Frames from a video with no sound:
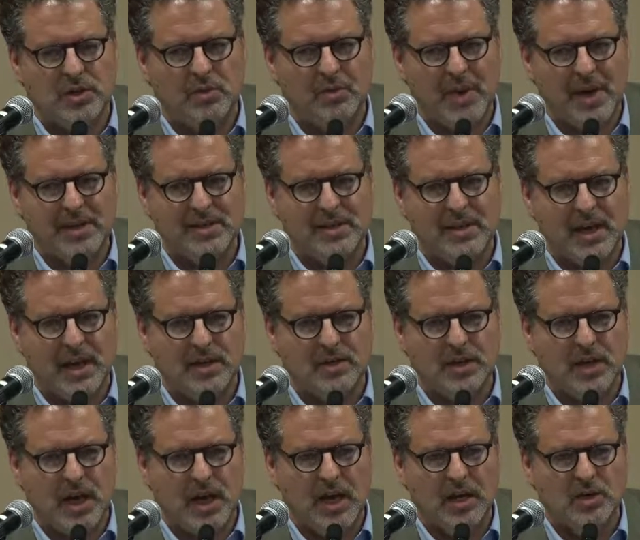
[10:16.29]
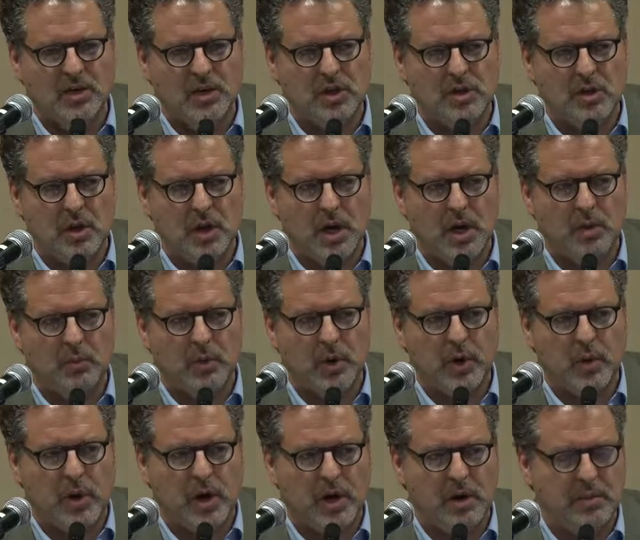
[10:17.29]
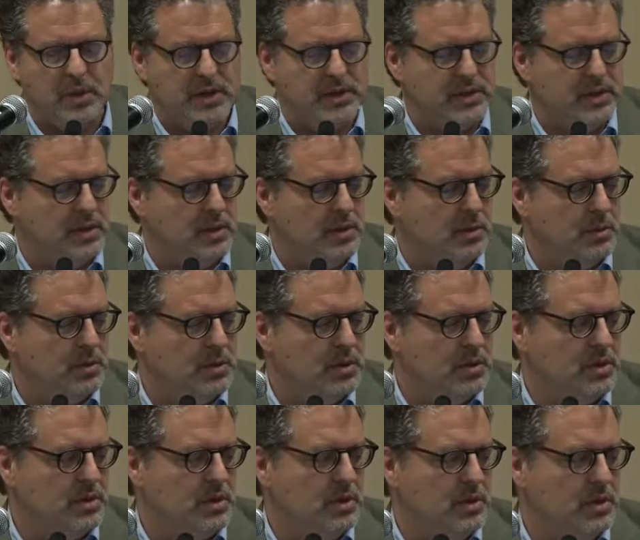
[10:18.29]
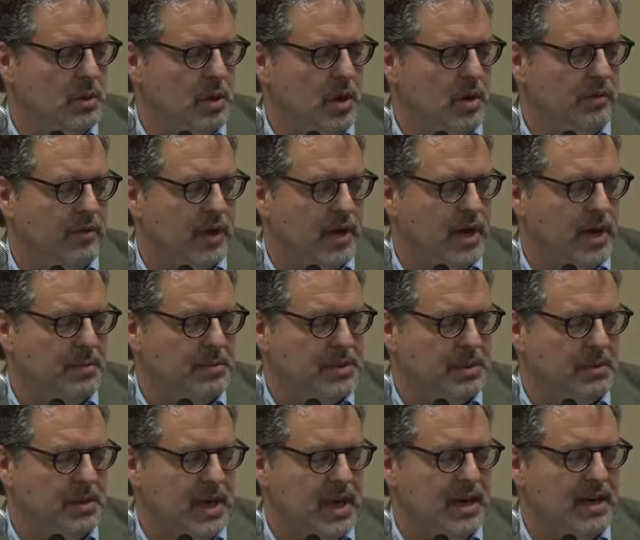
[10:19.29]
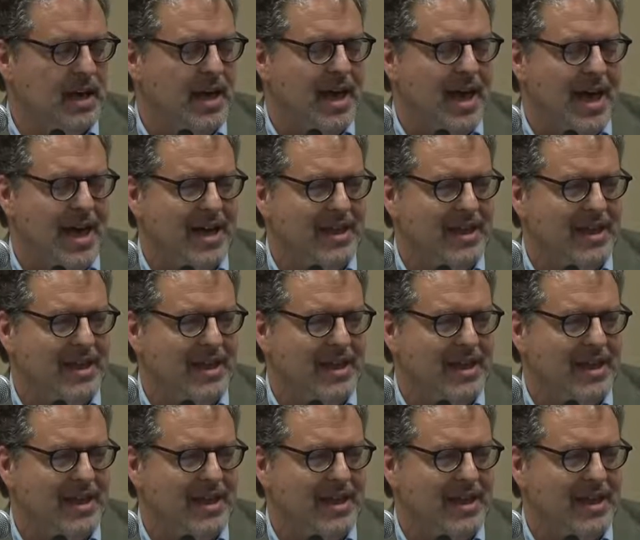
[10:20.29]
so basic education requirements to overcome some of that.